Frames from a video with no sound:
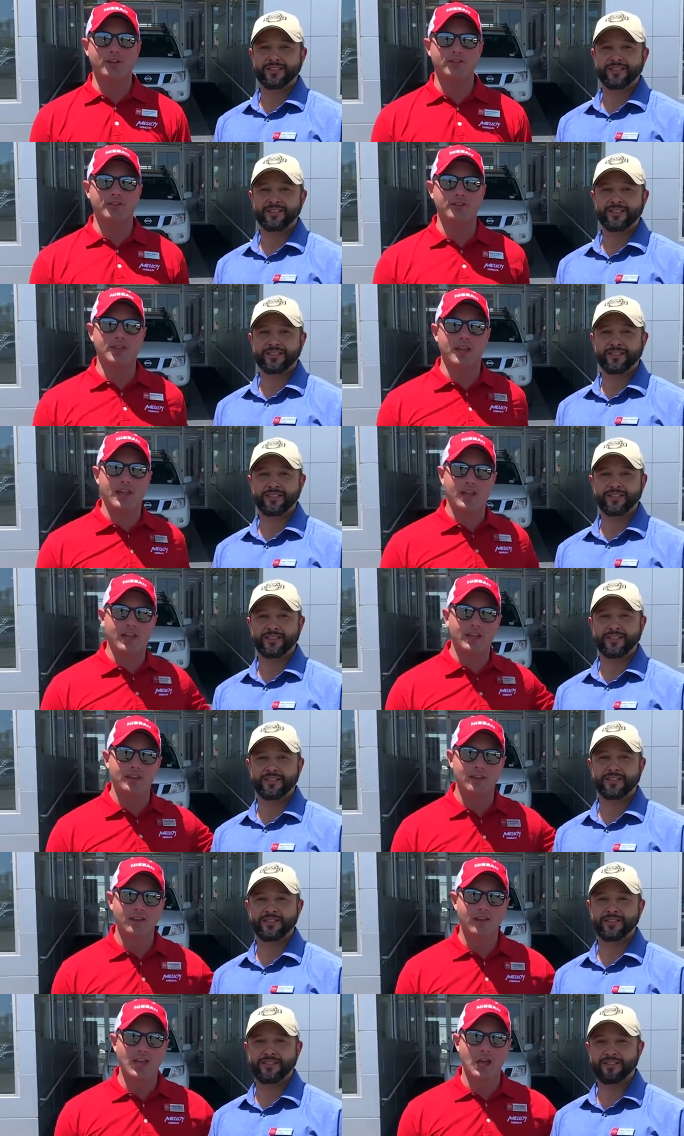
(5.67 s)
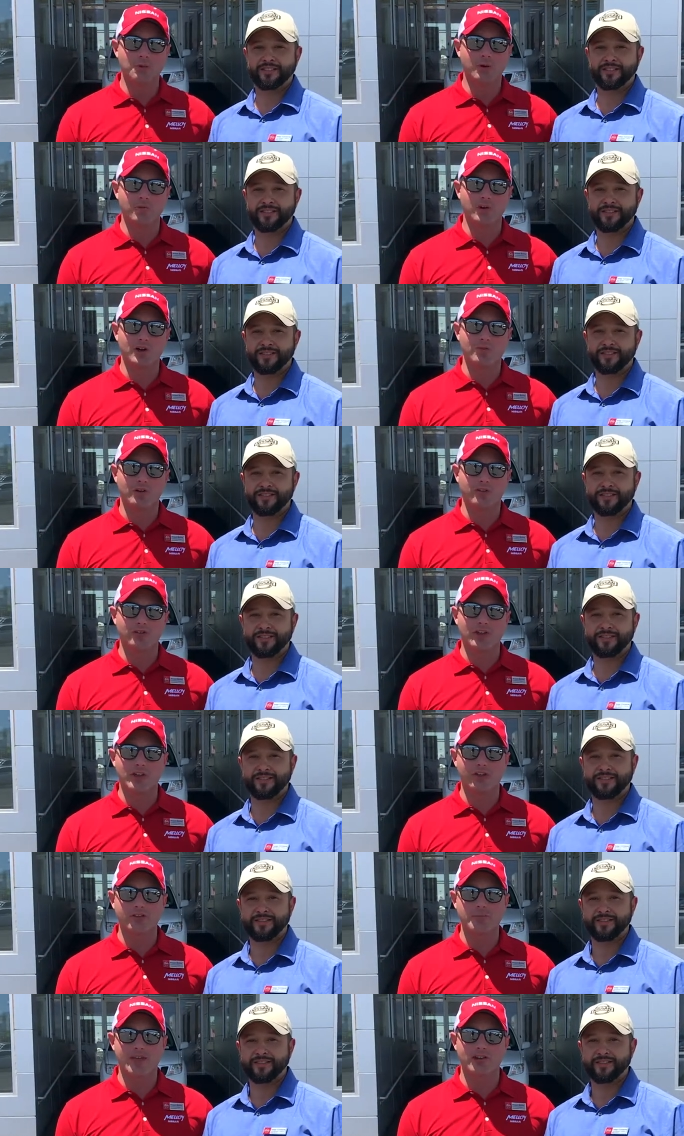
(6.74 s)
Speaker 1: and today I'm with one of our
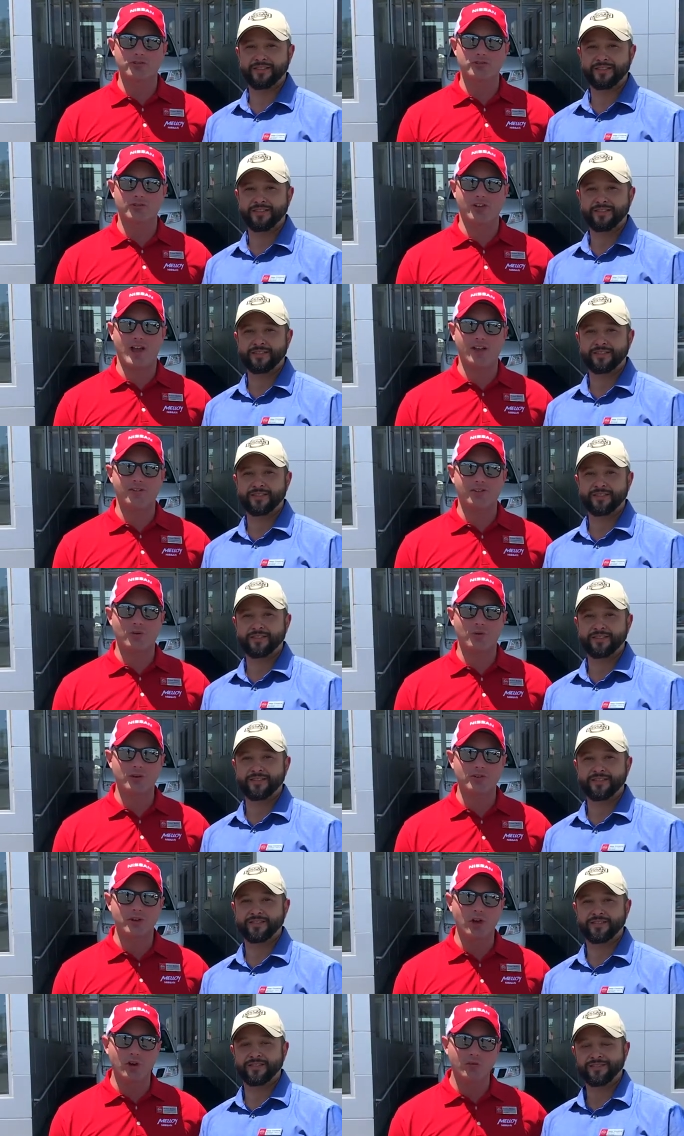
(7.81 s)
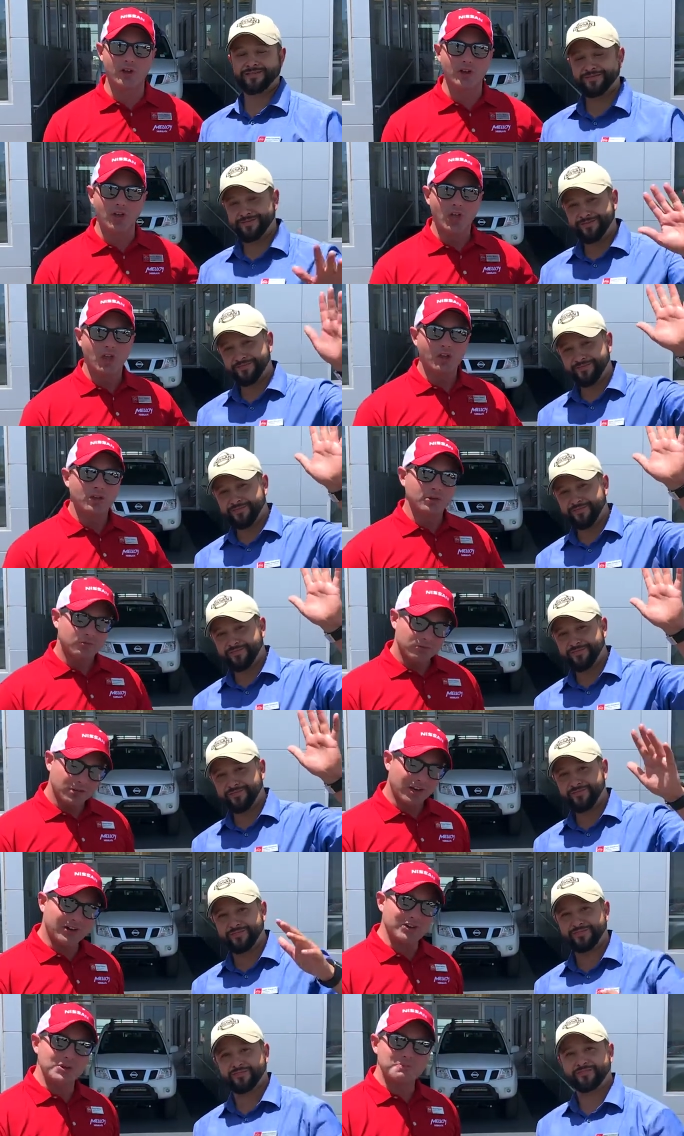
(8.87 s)
sales managers, Isaac Cordova. We
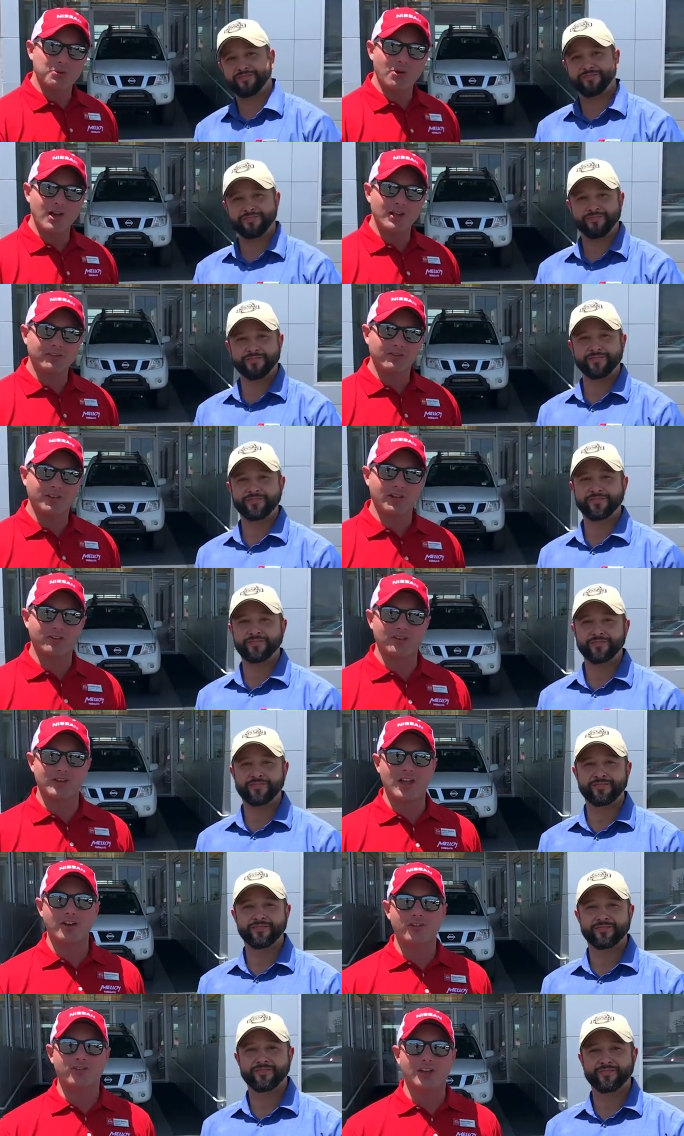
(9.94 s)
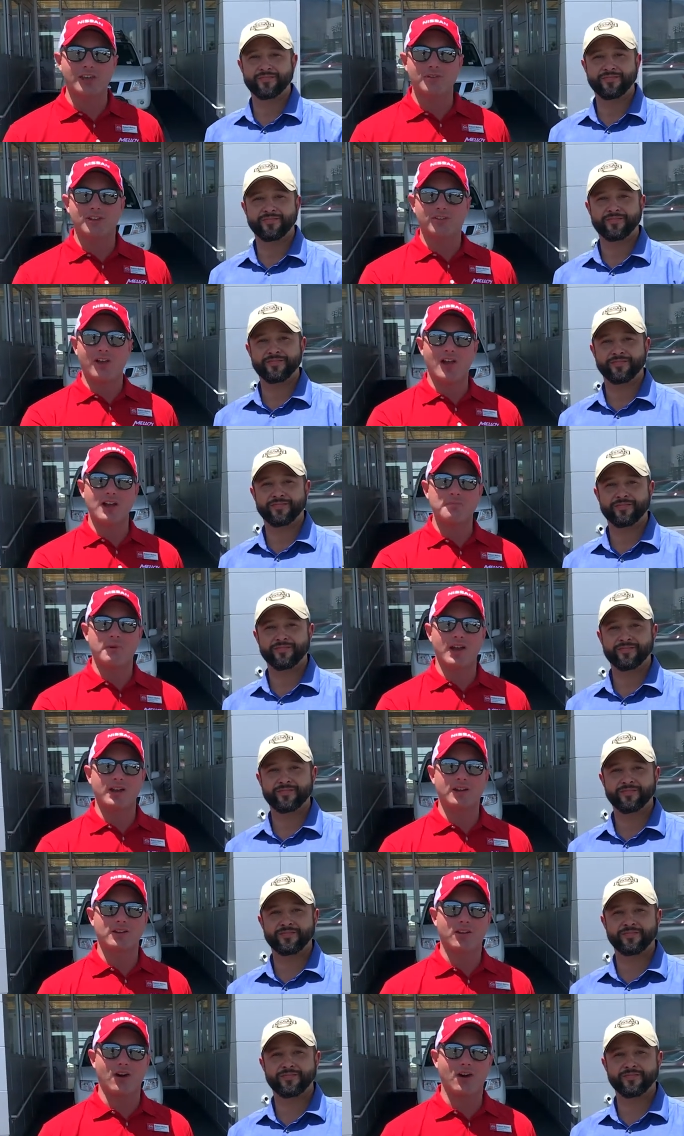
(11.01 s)
got a new process on how to save you time
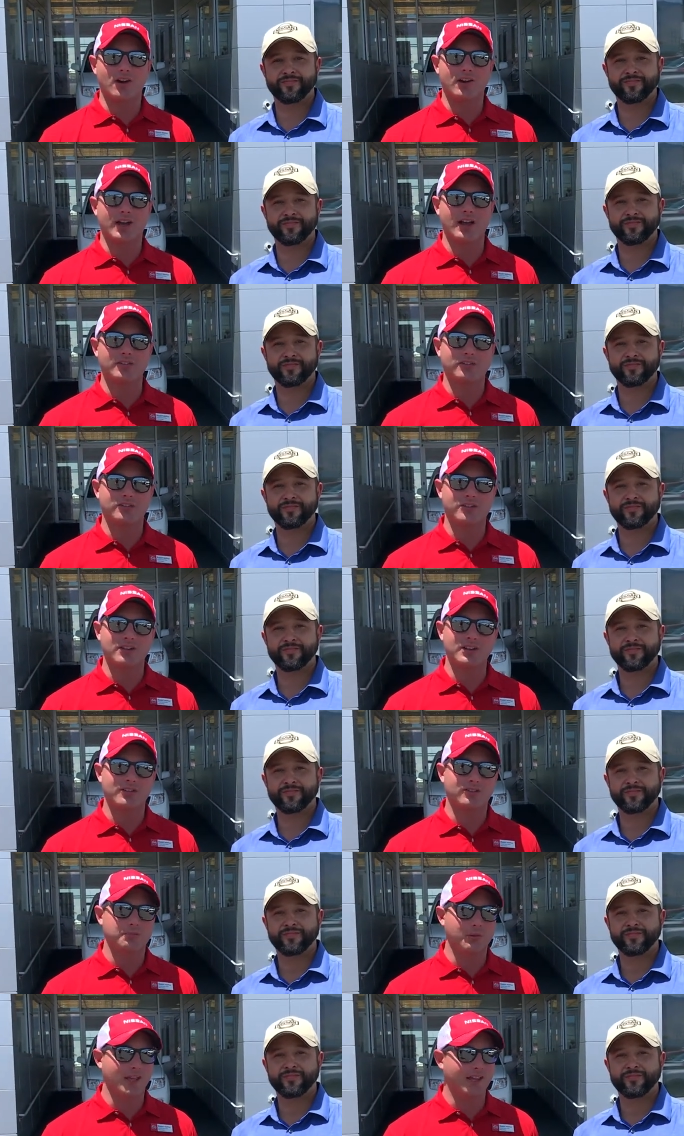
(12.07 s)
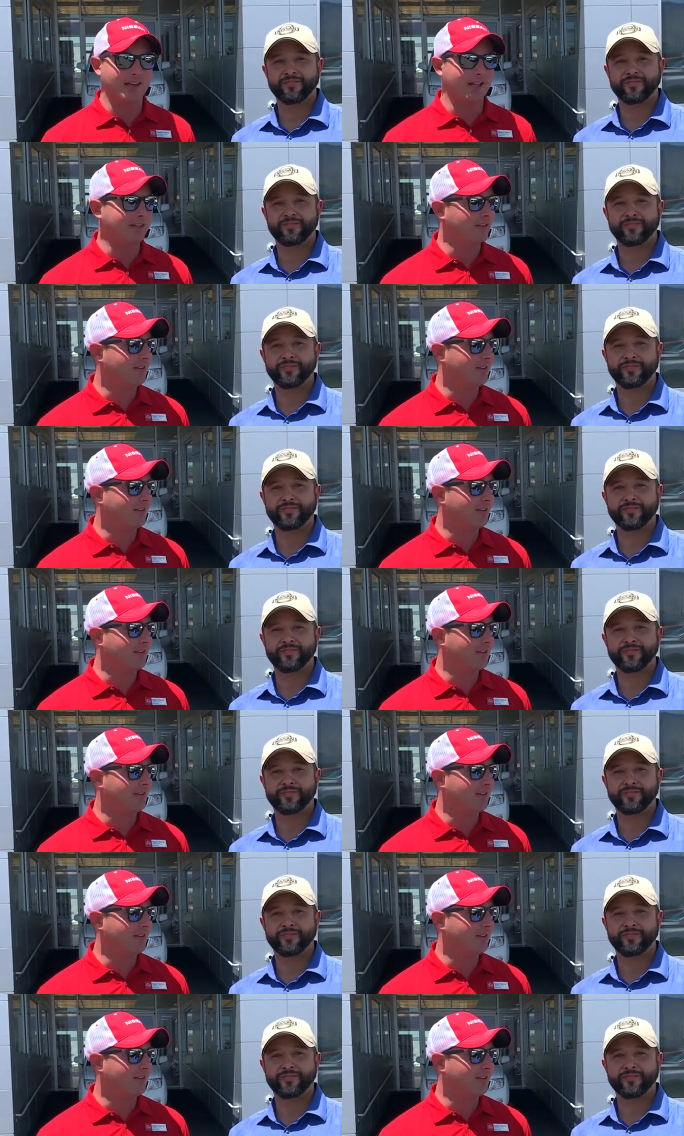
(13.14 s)
buying a car, and Isaac's gonna explain that